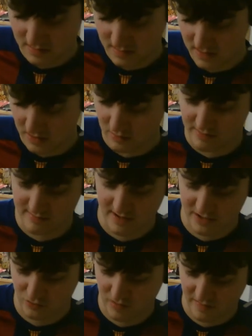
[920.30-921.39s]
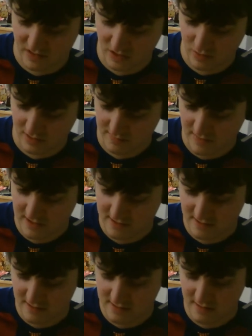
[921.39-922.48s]
equals match revenue and
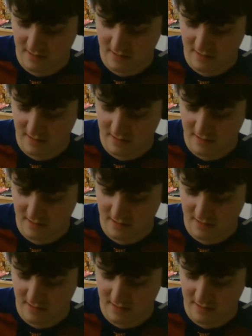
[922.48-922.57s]
expenses.